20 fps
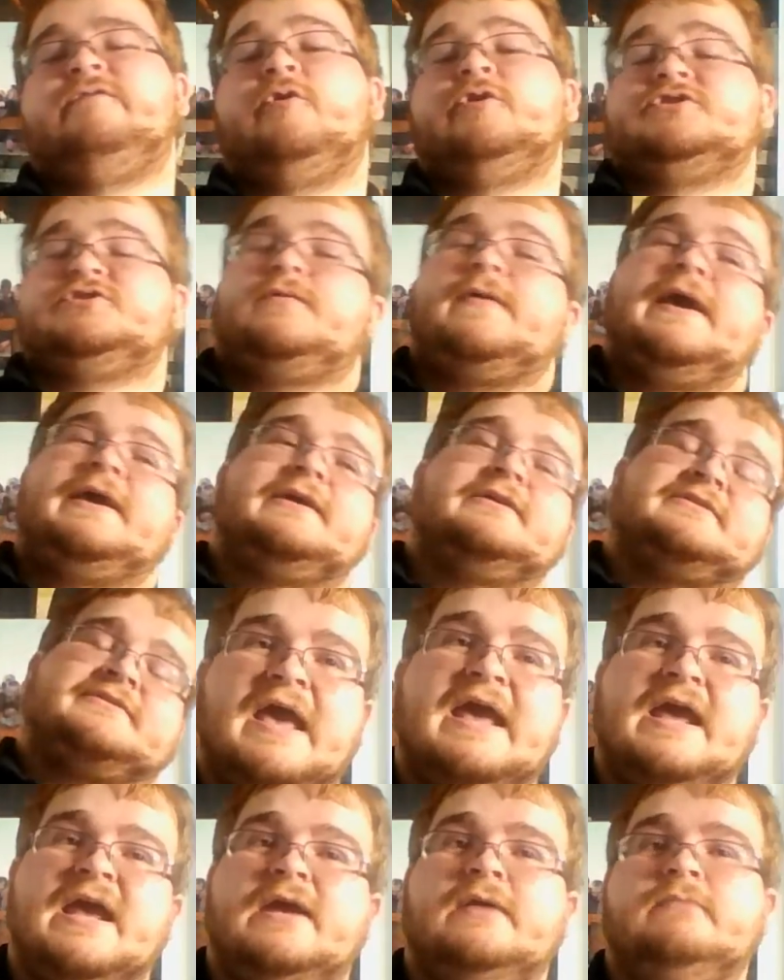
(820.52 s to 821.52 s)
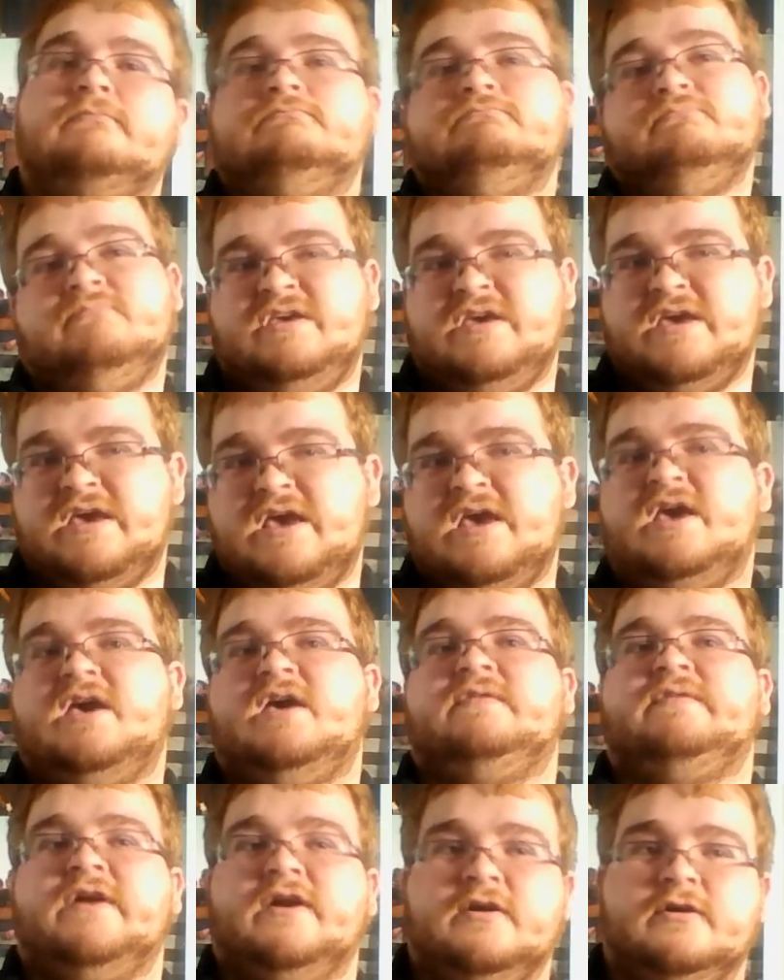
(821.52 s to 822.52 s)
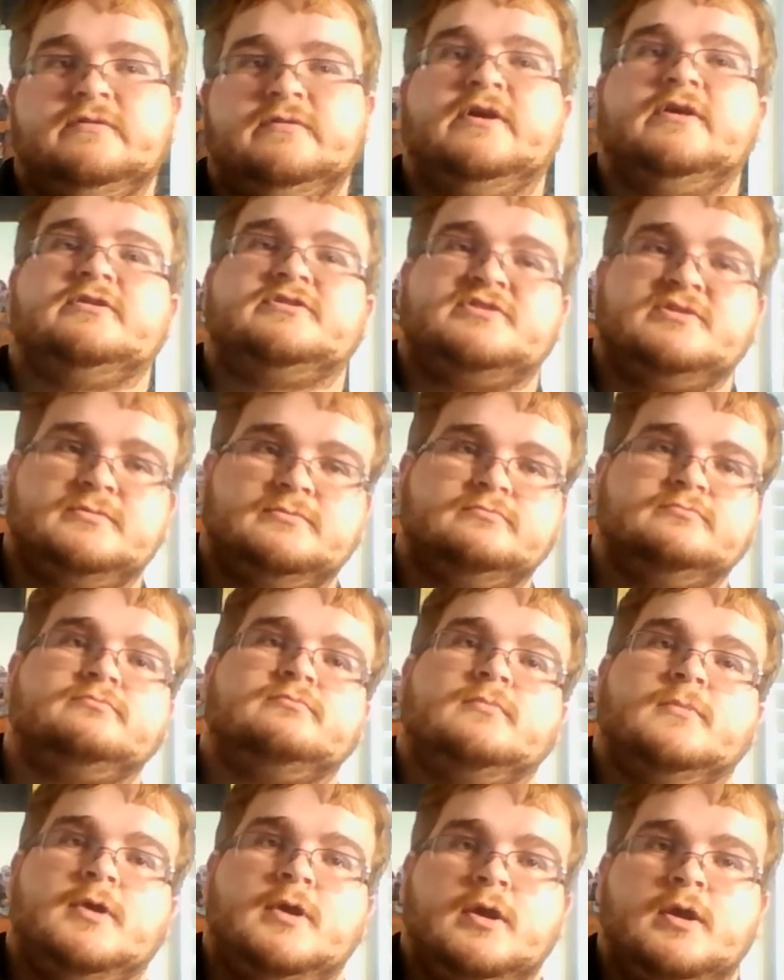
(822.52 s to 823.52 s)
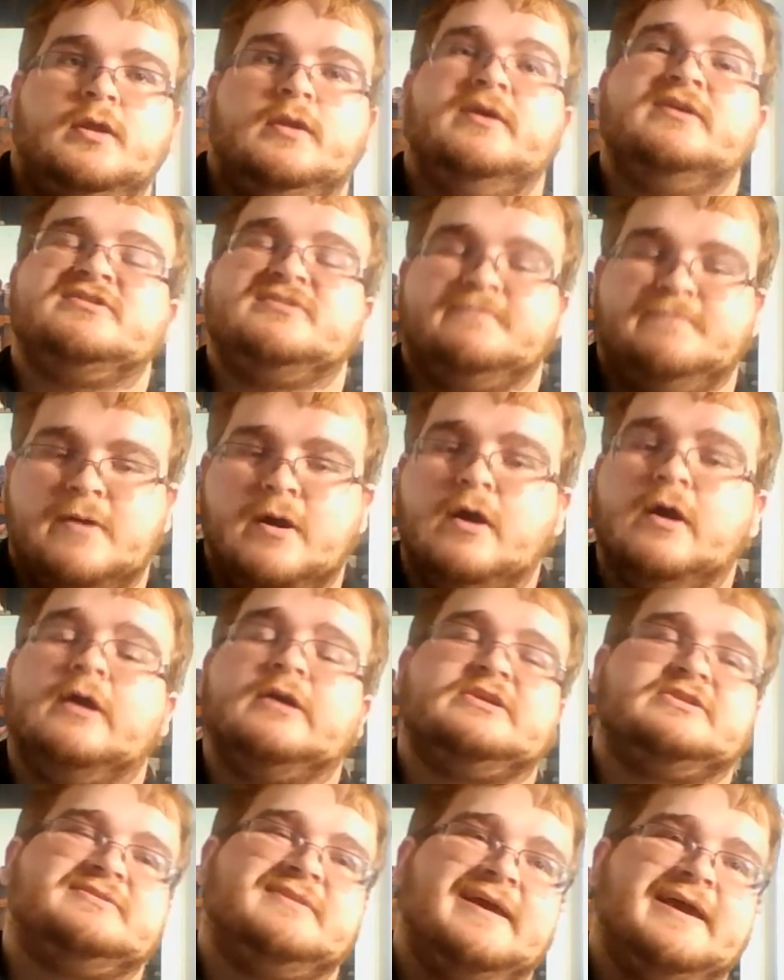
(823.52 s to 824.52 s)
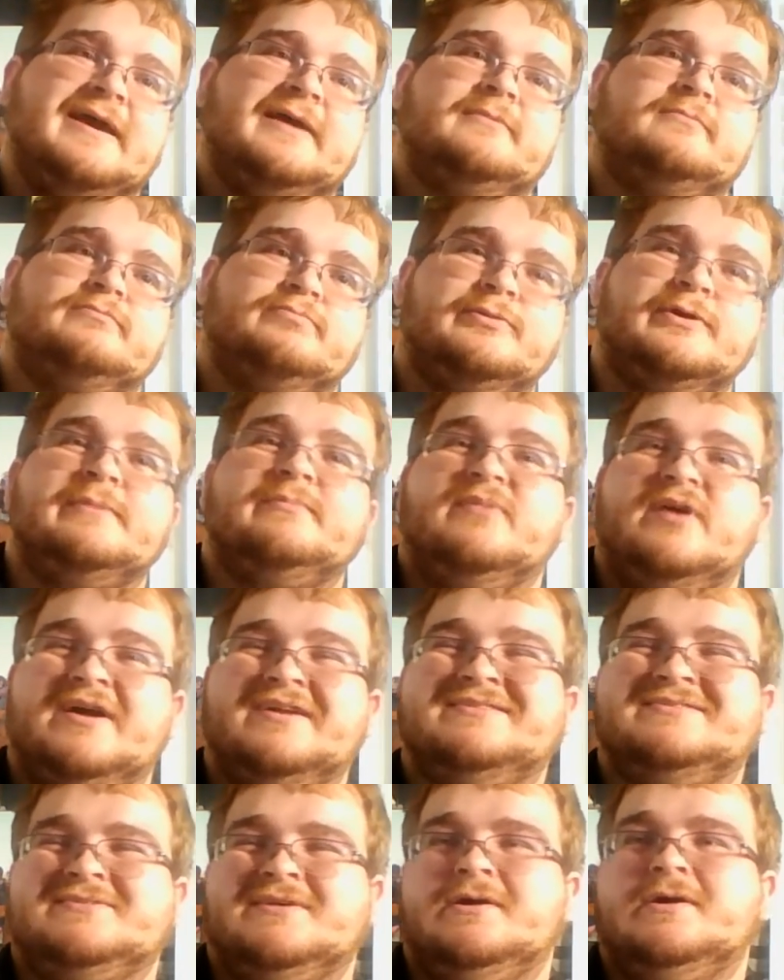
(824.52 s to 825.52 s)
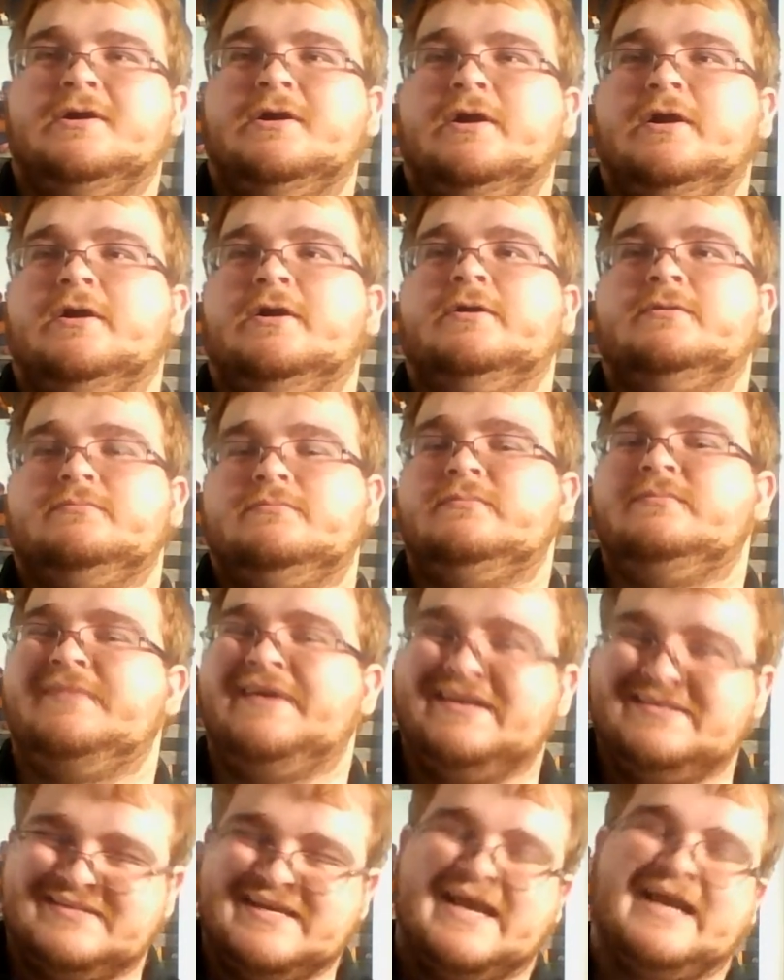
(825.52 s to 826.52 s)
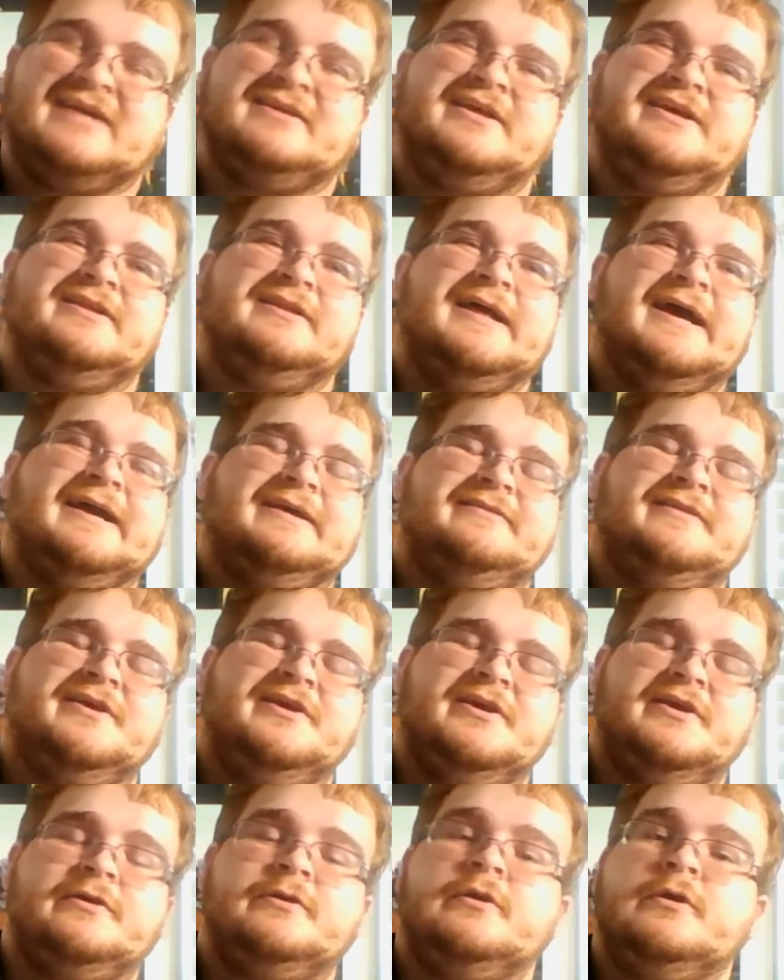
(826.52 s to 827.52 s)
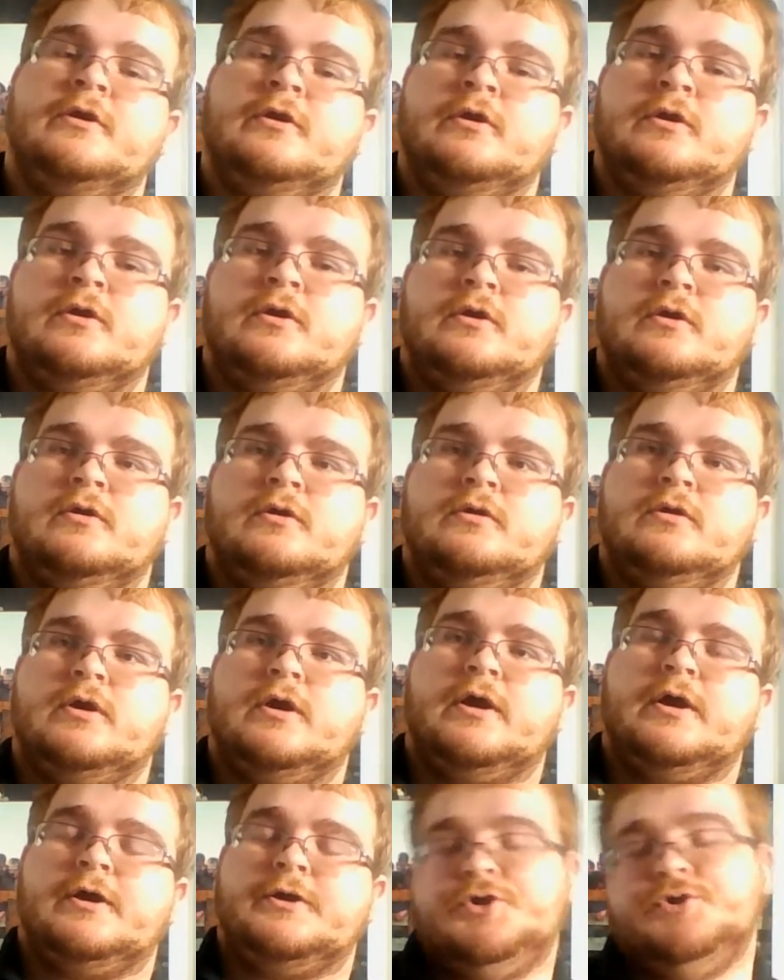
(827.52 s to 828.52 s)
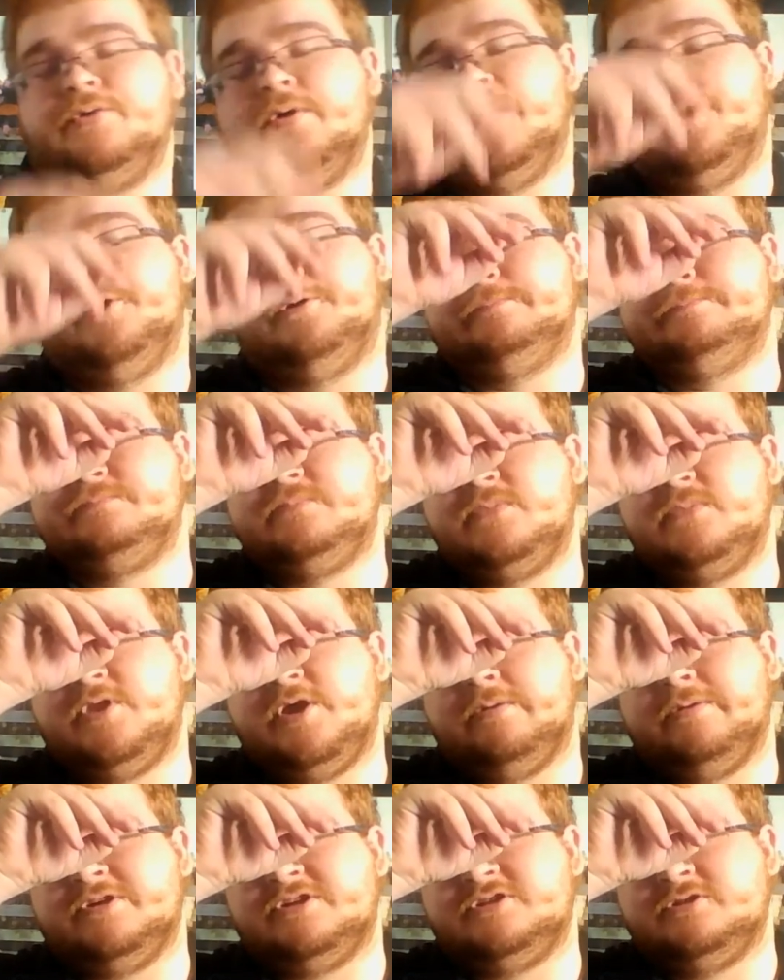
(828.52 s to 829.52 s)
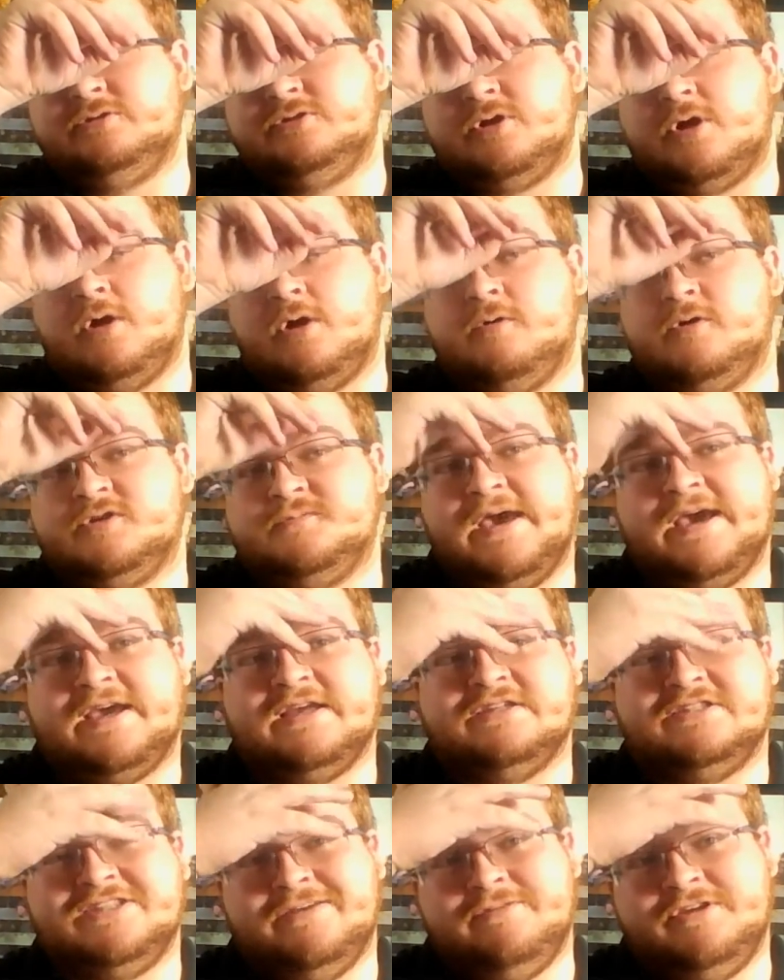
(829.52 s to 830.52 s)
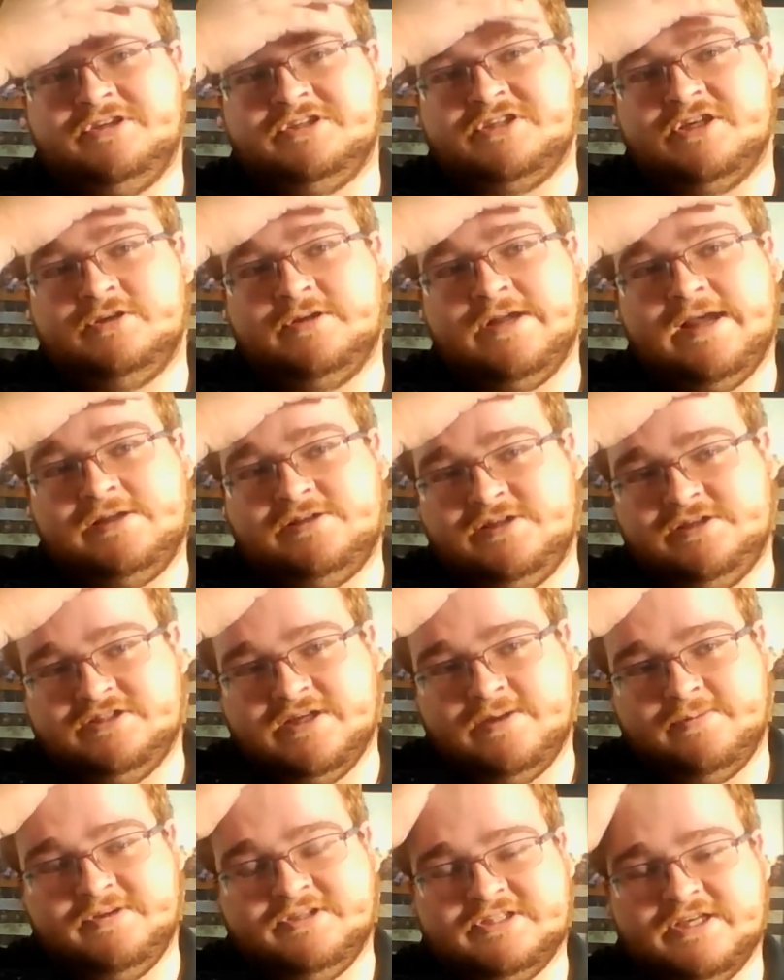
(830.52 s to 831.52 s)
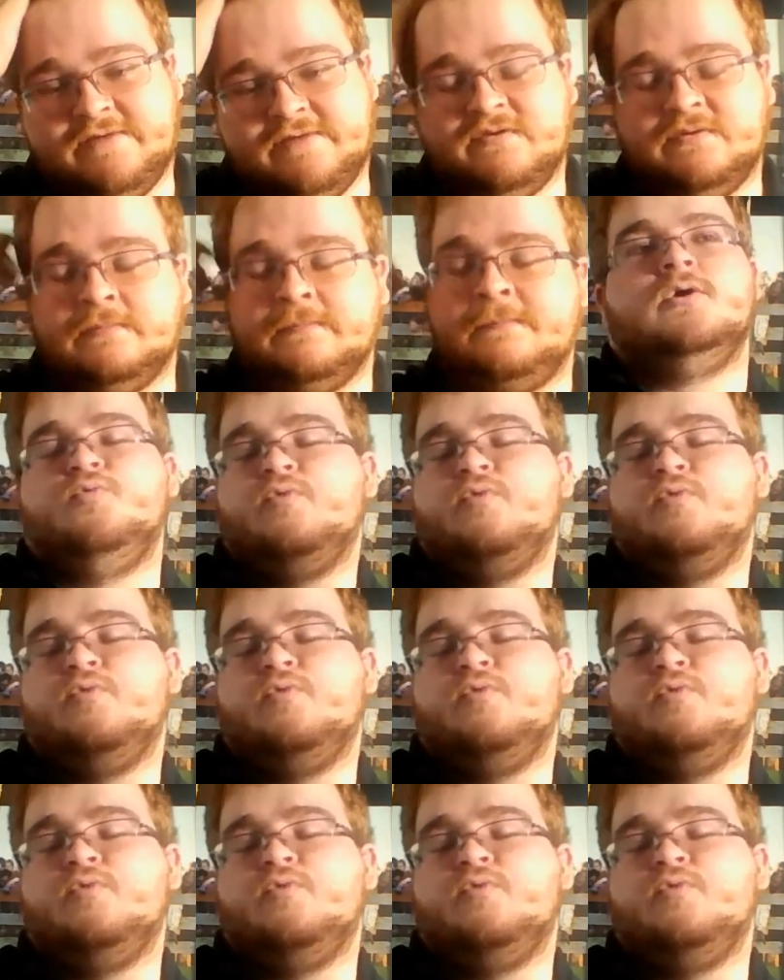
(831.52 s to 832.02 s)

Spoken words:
Force Awakens, and yeah, there's some parts that pretty much are exactly like the New Hope, the original Star Wars back in 1977.